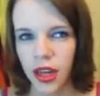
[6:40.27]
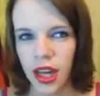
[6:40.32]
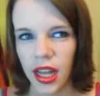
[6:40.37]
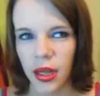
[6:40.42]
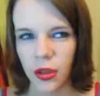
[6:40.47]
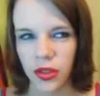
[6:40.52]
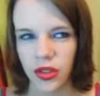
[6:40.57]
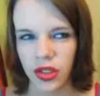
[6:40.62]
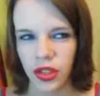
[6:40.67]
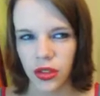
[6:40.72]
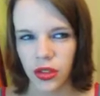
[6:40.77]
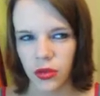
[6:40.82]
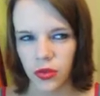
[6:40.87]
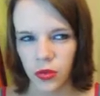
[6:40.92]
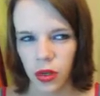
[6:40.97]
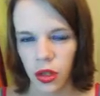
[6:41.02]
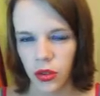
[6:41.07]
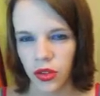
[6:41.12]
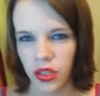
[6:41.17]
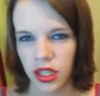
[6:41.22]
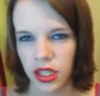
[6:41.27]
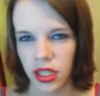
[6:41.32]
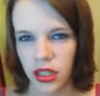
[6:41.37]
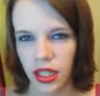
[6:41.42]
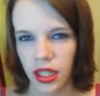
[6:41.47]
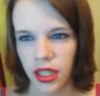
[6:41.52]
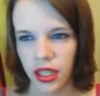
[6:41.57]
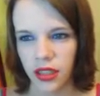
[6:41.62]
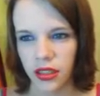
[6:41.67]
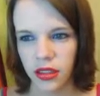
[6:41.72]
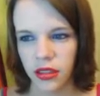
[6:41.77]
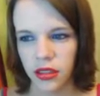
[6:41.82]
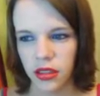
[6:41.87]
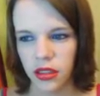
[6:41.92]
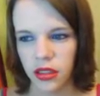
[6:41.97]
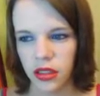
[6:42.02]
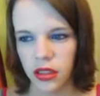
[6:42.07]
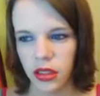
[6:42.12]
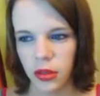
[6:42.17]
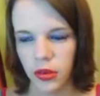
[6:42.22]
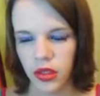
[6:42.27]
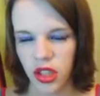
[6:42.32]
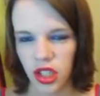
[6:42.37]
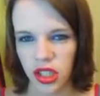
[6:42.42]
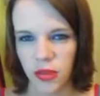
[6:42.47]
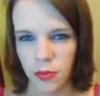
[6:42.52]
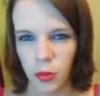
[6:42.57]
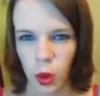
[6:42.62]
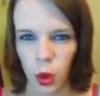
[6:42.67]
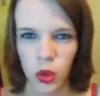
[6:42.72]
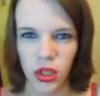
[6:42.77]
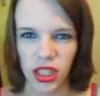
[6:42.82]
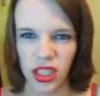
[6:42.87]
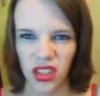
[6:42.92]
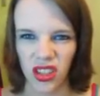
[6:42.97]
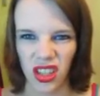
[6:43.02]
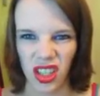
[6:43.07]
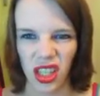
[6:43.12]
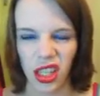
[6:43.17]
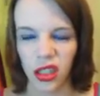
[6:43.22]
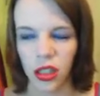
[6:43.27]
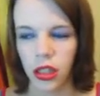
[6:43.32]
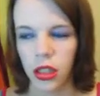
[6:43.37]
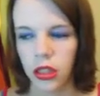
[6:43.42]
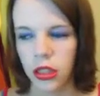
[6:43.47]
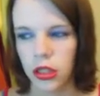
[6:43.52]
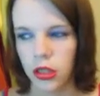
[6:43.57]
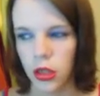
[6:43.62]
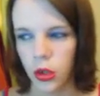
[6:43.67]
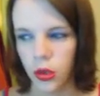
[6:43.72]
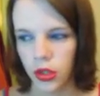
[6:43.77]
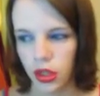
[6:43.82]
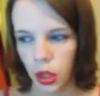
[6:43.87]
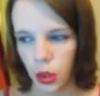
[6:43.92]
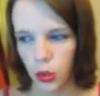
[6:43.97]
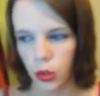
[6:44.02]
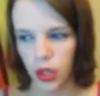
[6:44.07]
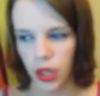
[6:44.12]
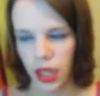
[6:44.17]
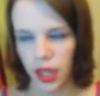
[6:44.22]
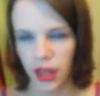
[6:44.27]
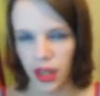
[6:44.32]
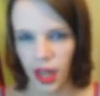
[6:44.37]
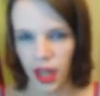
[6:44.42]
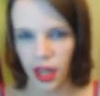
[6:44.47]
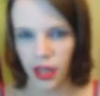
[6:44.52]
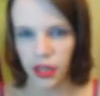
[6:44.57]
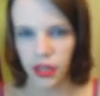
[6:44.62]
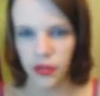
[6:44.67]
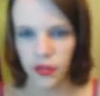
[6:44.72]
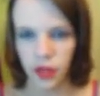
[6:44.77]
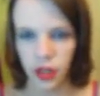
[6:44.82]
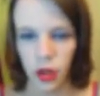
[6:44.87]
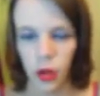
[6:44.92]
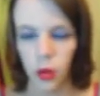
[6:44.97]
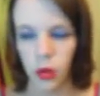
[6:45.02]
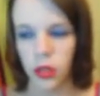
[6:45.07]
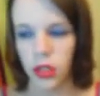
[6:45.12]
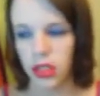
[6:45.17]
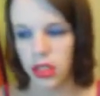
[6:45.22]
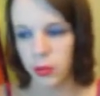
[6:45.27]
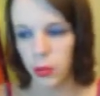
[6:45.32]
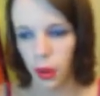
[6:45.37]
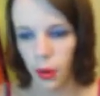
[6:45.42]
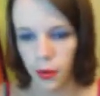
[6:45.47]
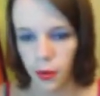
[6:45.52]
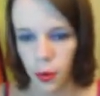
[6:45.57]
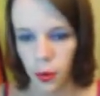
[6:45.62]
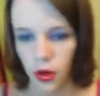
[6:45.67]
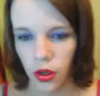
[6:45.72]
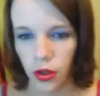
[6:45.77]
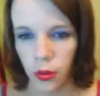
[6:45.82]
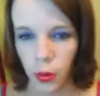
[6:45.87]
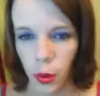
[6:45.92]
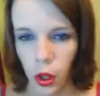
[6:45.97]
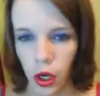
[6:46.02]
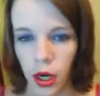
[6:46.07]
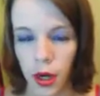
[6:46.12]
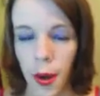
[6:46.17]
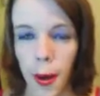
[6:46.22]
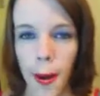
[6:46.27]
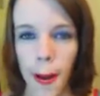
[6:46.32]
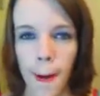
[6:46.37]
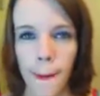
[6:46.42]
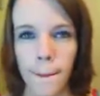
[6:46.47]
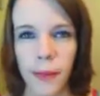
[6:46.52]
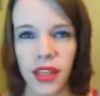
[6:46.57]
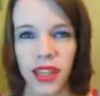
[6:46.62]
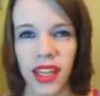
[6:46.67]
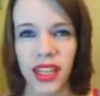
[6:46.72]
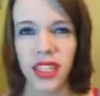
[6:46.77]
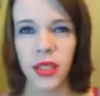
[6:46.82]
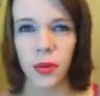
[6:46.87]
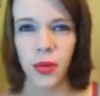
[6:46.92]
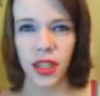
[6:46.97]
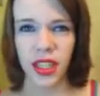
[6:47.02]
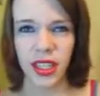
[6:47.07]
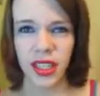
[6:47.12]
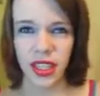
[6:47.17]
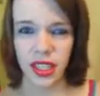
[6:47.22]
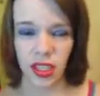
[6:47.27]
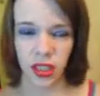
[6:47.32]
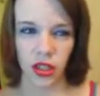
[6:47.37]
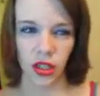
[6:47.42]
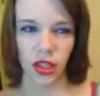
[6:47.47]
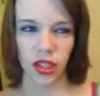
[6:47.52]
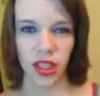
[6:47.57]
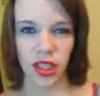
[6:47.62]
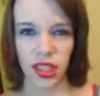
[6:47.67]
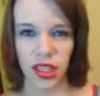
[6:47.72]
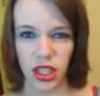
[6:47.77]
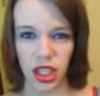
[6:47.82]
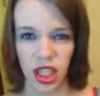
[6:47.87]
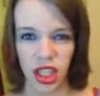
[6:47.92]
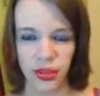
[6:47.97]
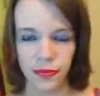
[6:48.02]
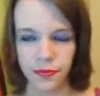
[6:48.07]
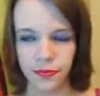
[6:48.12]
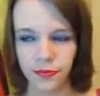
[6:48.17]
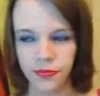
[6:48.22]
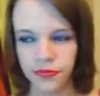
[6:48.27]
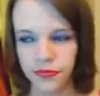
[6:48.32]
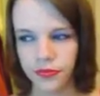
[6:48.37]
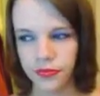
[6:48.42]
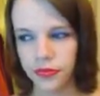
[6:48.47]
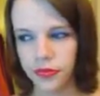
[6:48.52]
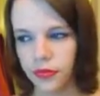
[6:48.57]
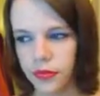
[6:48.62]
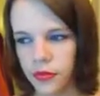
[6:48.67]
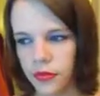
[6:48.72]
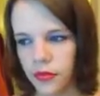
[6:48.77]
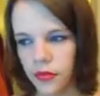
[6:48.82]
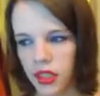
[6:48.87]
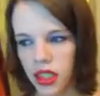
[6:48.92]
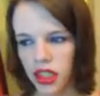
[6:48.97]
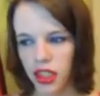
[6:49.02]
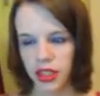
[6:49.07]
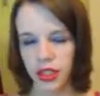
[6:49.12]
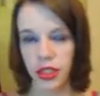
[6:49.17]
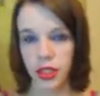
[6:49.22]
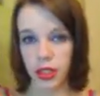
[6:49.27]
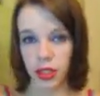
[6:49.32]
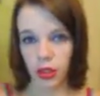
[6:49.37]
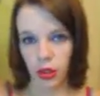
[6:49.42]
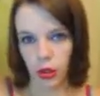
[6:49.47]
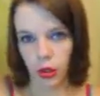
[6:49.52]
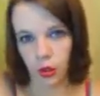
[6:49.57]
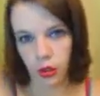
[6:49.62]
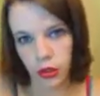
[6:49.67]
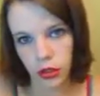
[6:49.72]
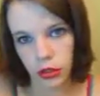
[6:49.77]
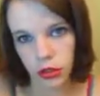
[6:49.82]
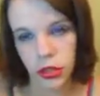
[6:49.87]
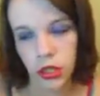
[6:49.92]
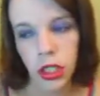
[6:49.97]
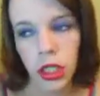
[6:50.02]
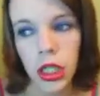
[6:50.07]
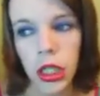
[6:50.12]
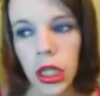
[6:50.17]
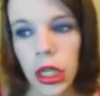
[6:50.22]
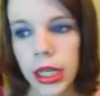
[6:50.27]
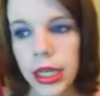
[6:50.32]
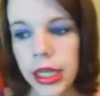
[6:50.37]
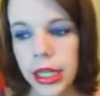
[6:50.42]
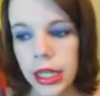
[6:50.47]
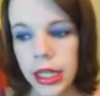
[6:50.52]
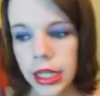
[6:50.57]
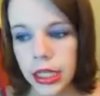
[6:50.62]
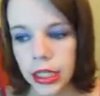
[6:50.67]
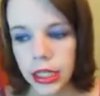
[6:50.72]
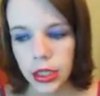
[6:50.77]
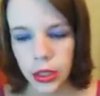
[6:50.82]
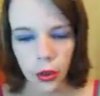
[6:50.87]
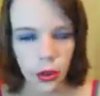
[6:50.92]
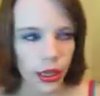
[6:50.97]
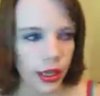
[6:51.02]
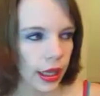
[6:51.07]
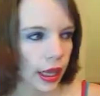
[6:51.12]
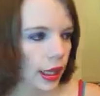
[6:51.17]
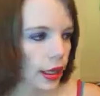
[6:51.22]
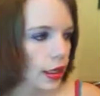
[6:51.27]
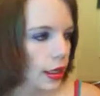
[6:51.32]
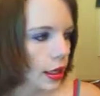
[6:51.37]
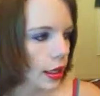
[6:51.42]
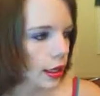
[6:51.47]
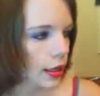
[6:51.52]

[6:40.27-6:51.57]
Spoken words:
and it was gross and like it was just moldy looking. So don't get that, even though it's probably worth more. But that's when it's in good condition. So don't get that.